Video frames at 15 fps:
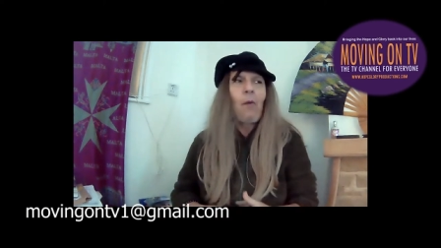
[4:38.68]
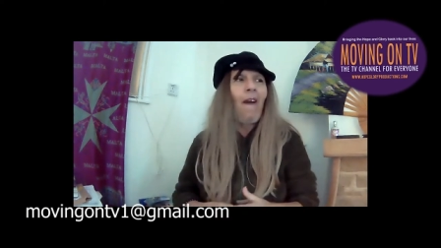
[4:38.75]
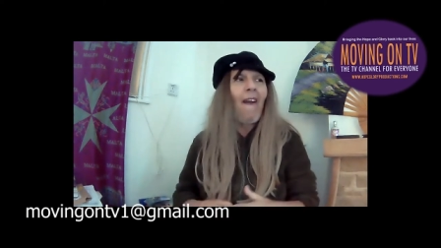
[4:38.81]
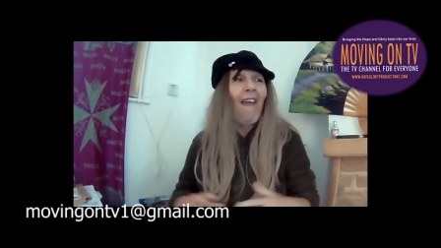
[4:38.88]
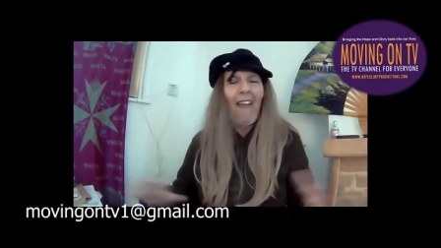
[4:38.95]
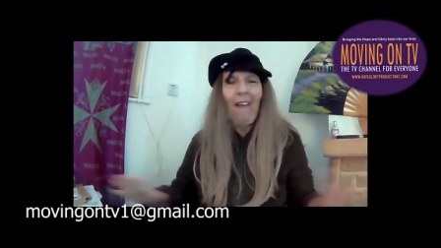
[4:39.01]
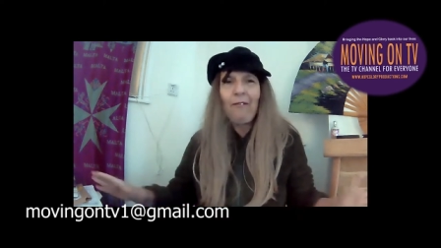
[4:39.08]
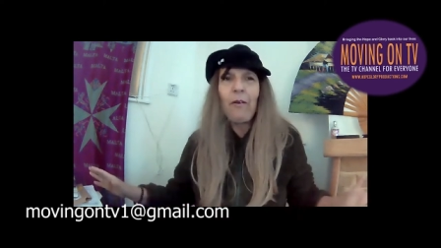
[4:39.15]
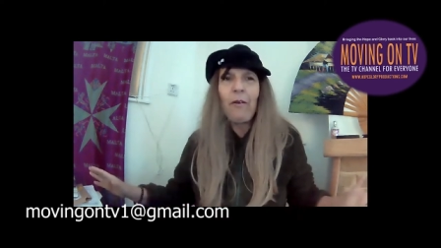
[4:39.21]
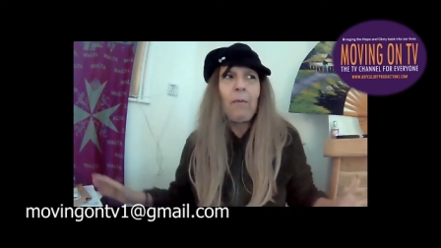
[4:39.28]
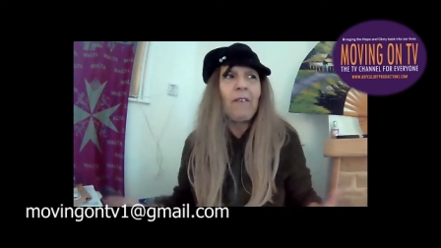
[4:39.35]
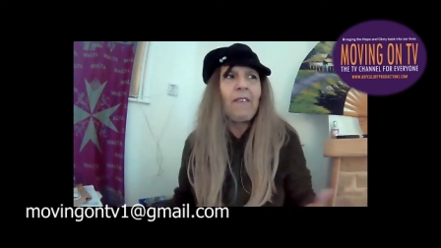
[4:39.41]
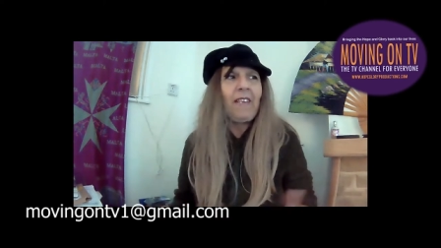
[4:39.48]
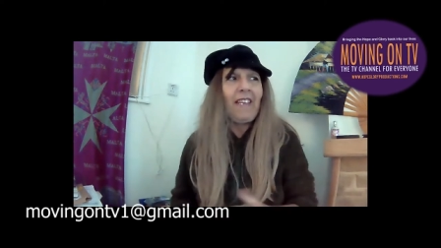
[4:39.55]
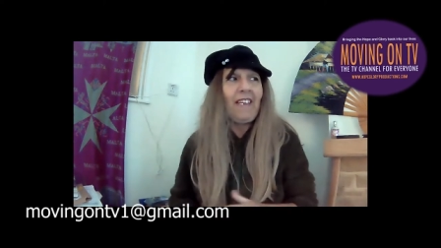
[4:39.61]
where
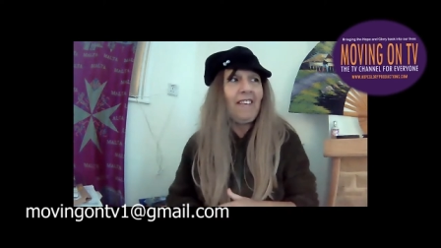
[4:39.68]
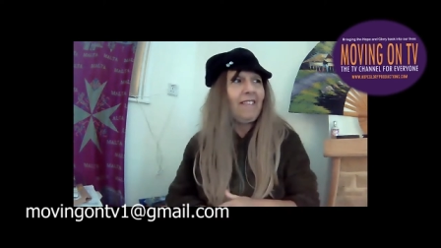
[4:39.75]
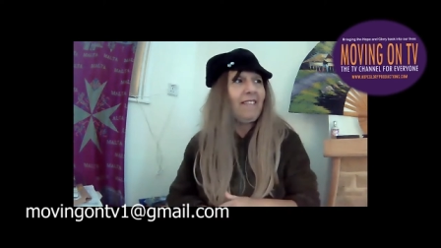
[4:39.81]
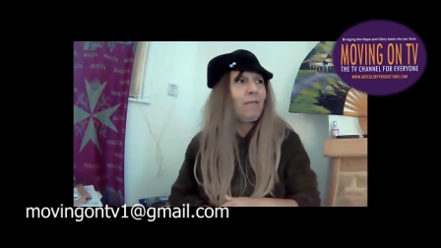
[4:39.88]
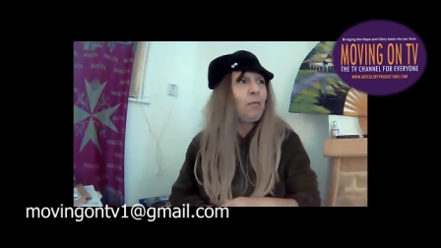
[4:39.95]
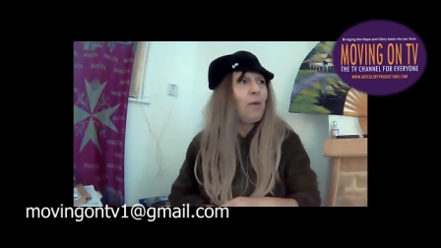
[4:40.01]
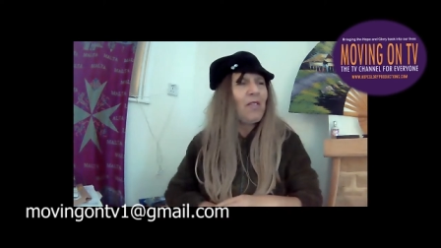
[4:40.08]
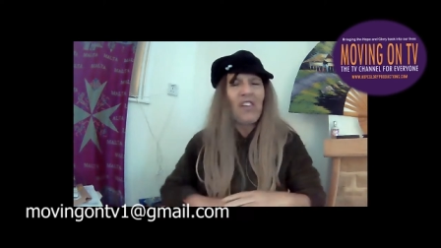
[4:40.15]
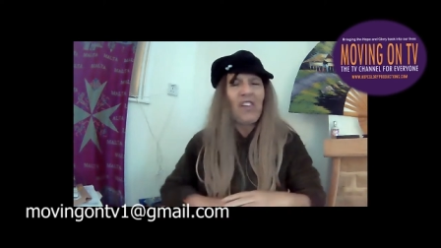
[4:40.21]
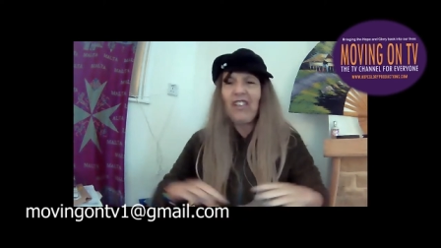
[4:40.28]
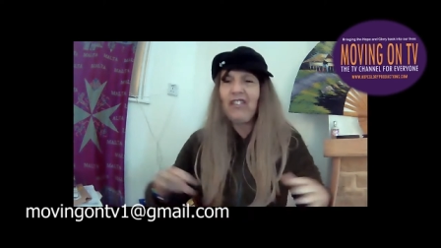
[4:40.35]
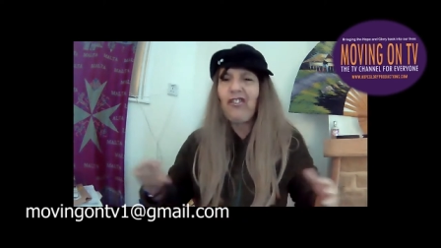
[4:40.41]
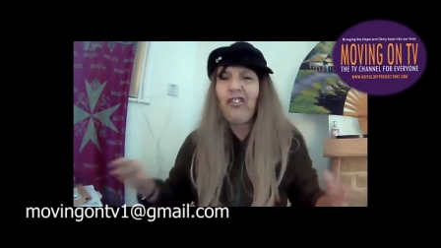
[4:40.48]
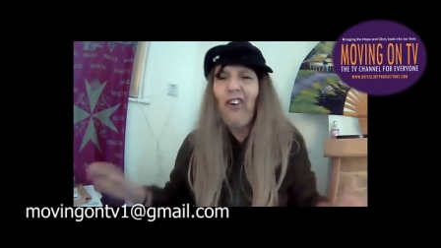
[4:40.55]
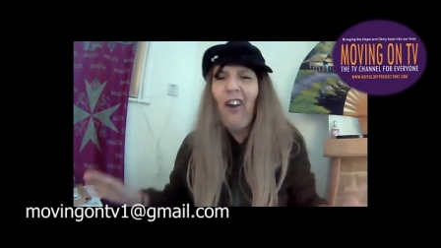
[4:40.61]
everybody is with their
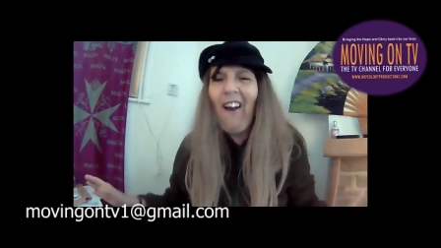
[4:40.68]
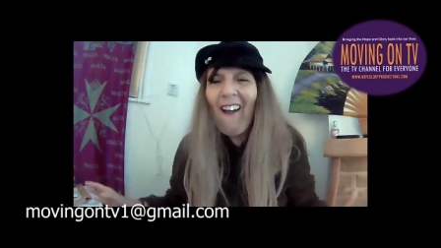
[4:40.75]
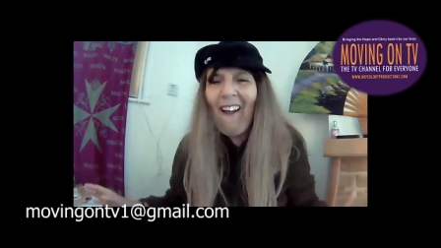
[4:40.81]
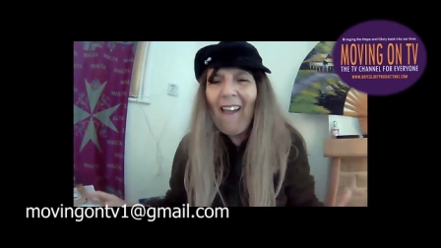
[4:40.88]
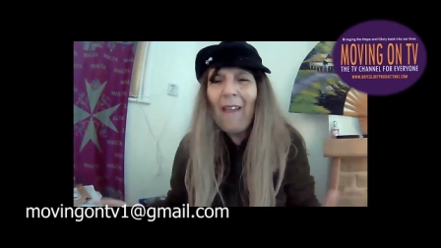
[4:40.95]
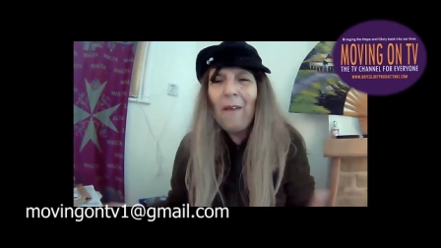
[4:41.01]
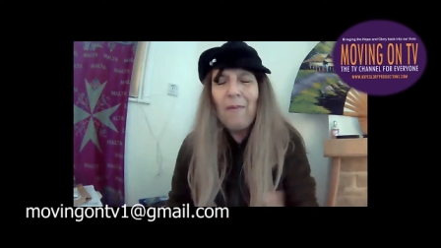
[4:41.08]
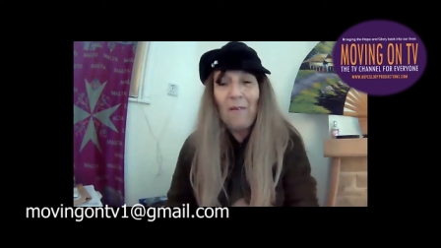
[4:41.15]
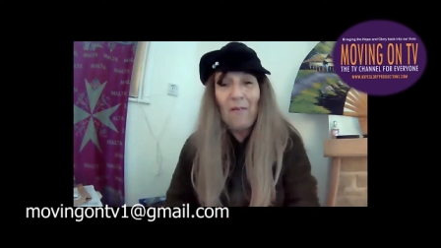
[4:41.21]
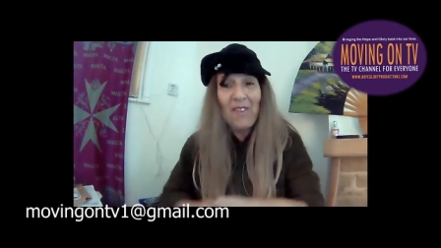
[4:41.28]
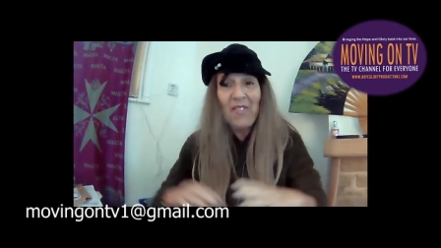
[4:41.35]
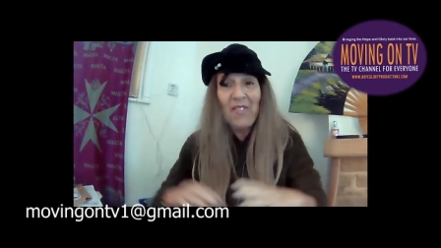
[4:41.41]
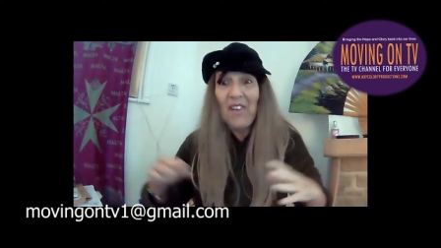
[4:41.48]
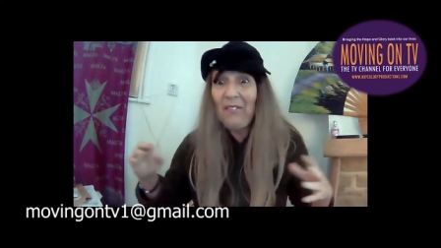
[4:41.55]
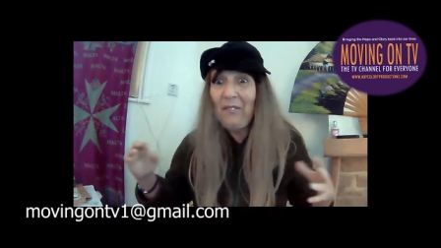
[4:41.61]
tribe and
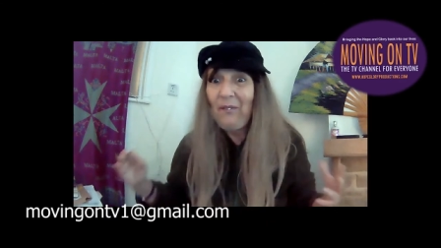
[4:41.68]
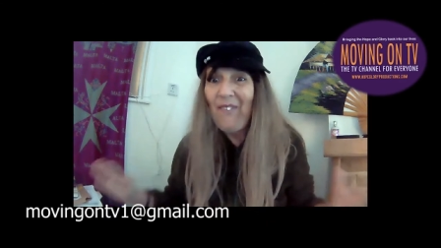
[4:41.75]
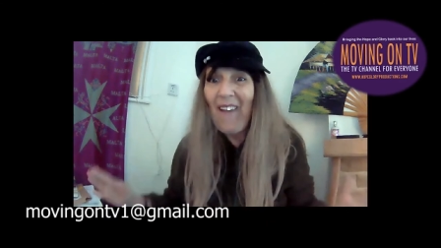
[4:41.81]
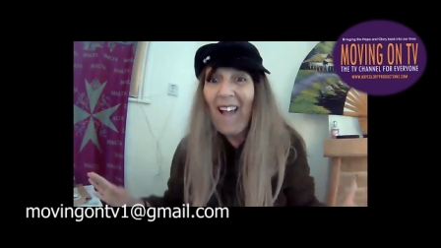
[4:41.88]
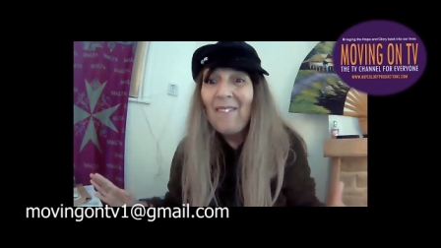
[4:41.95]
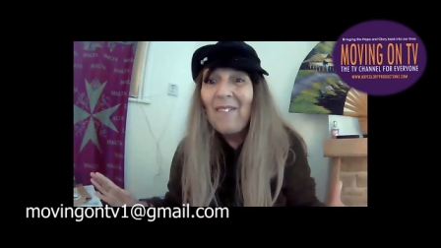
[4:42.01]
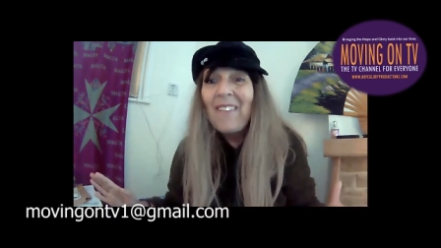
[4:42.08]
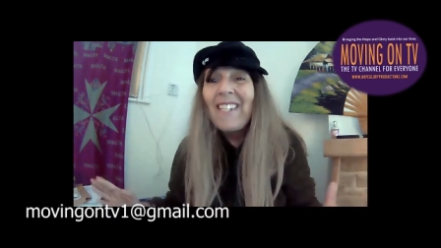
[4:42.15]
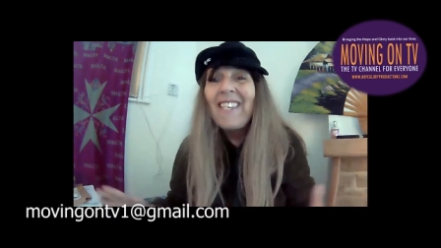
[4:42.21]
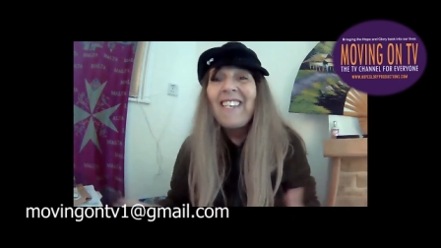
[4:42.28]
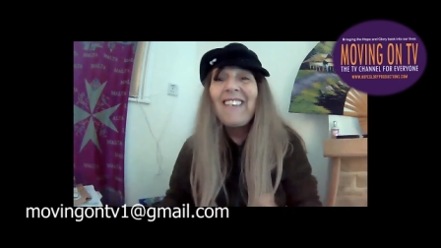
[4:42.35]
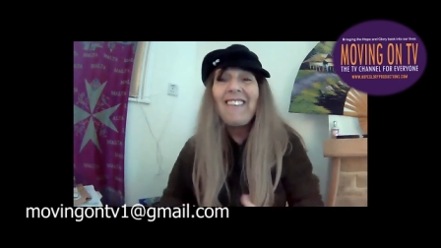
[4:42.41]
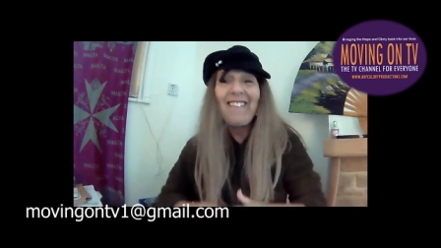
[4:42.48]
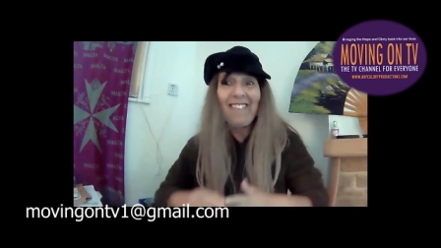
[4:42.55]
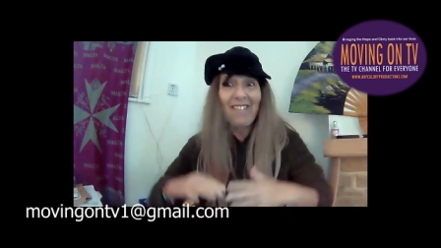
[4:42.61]
with their
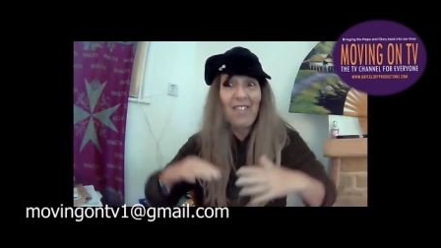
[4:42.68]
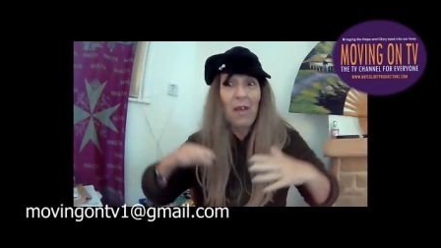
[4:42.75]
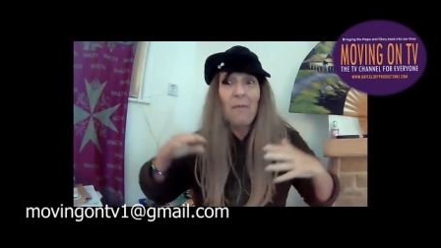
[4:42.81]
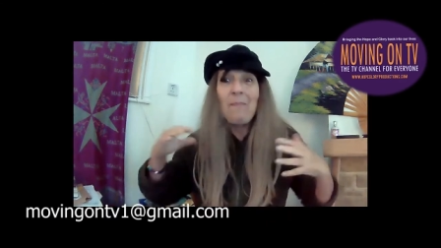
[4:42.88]
families and they're